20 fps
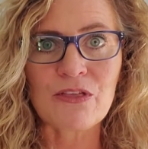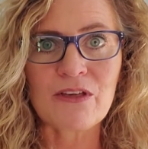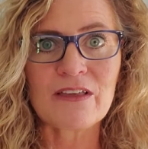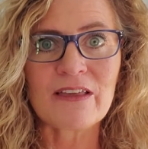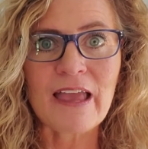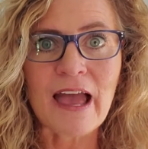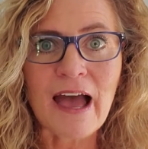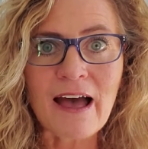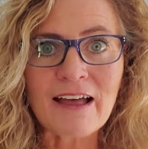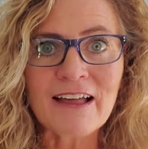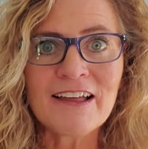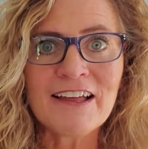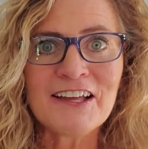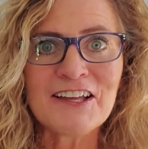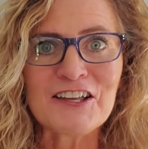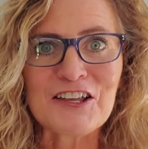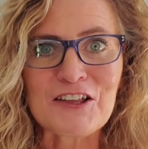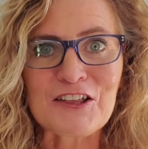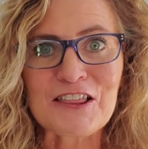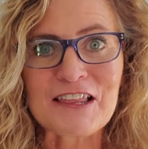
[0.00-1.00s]
Yeah?
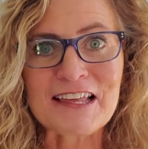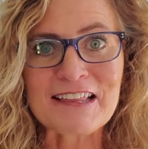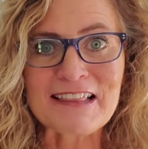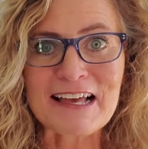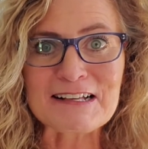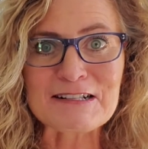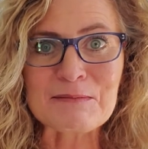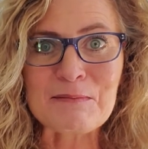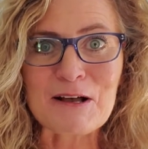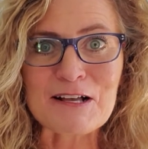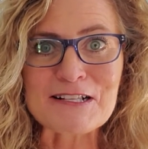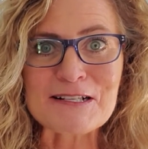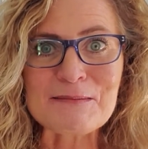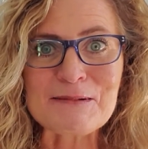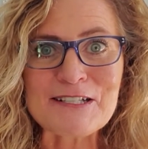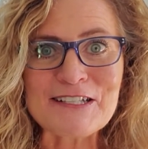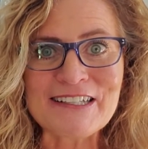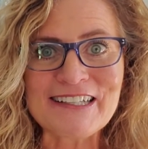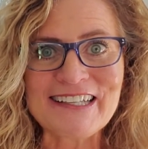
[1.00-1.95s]
You think that's possible?